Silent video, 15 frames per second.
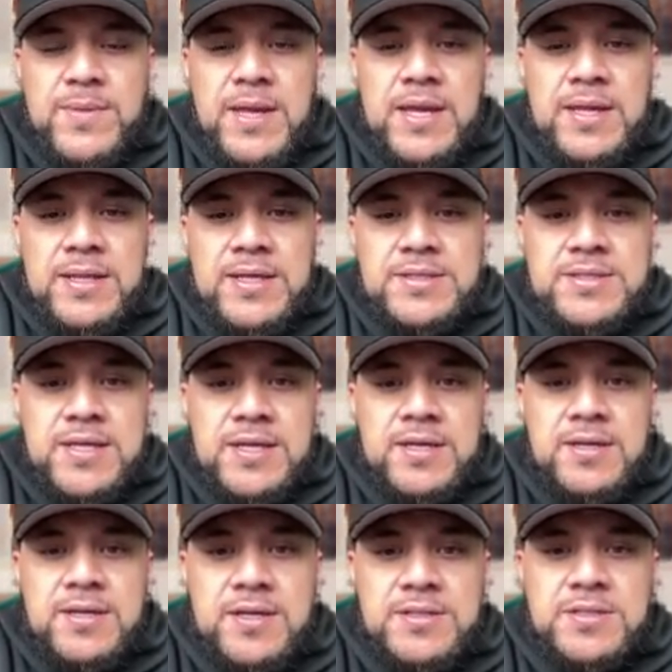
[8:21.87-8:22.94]
And let's
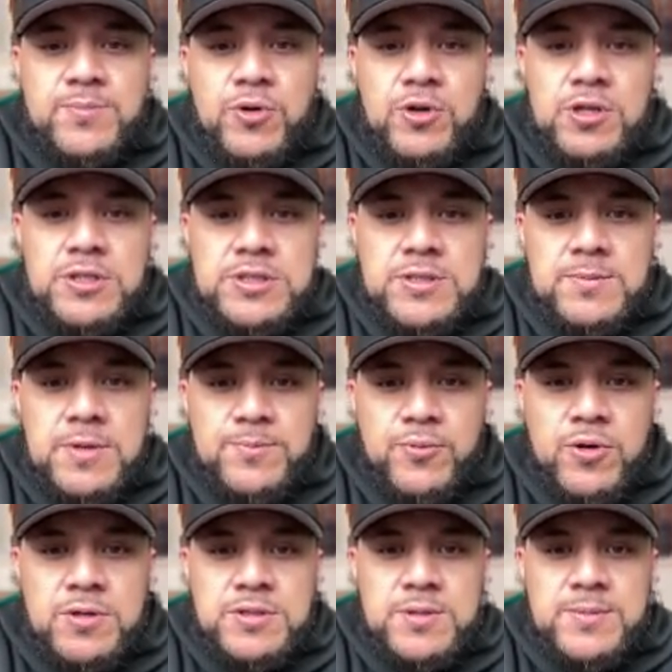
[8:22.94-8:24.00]
say it's
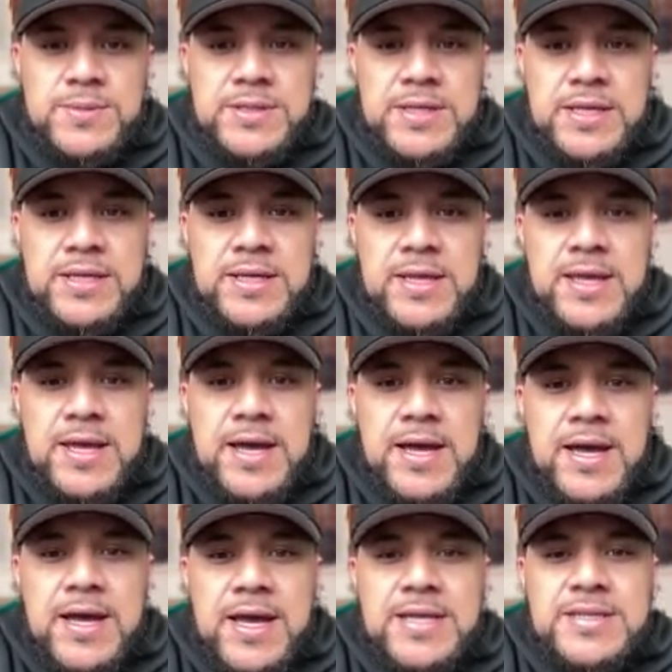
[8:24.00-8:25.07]
approximately
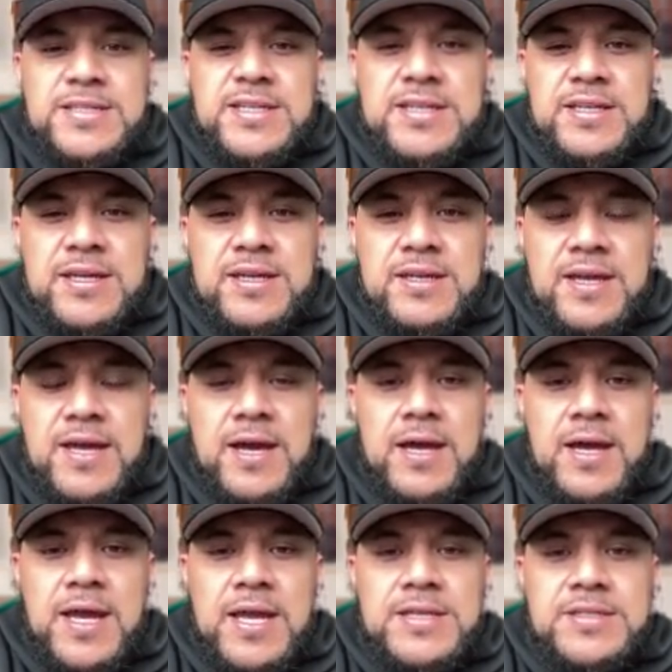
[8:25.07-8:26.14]

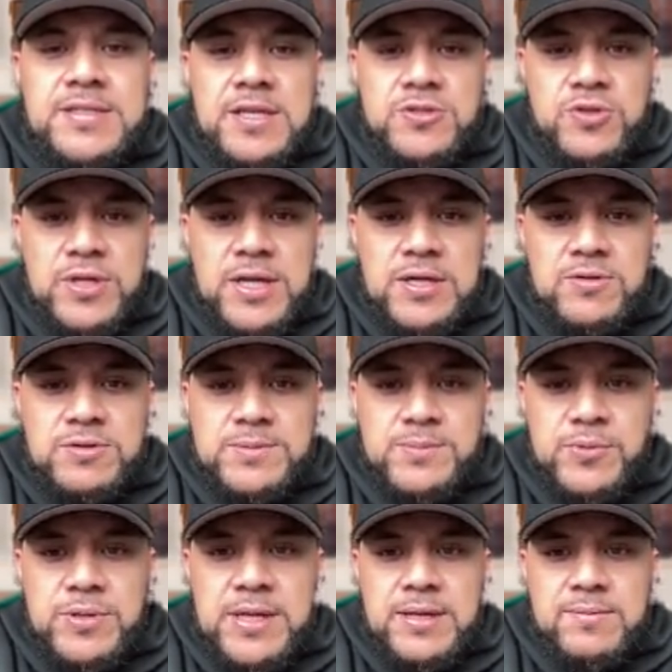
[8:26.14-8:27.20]
1,800 calories
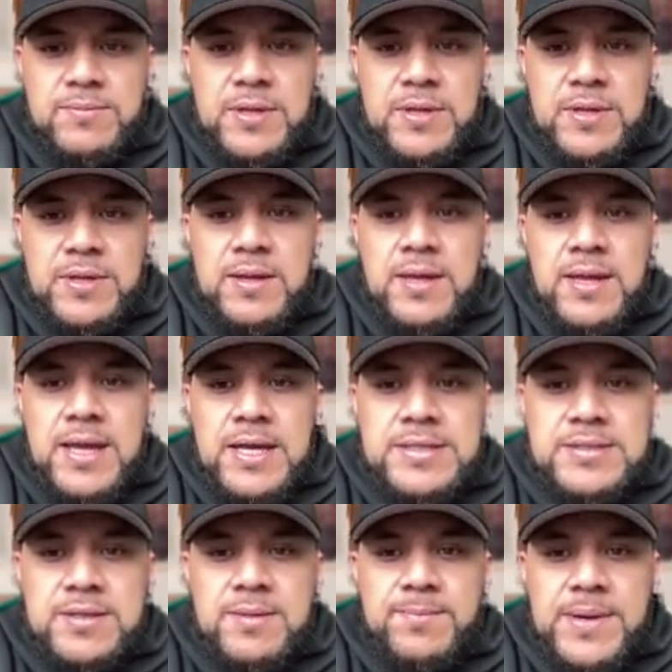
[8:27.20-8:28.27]
per day, okay,
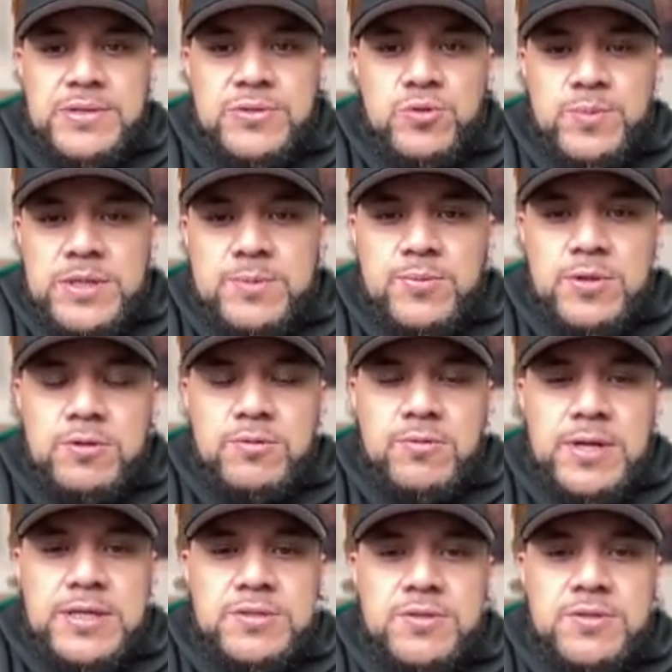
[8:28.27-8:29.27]
as a basal metabolic rate.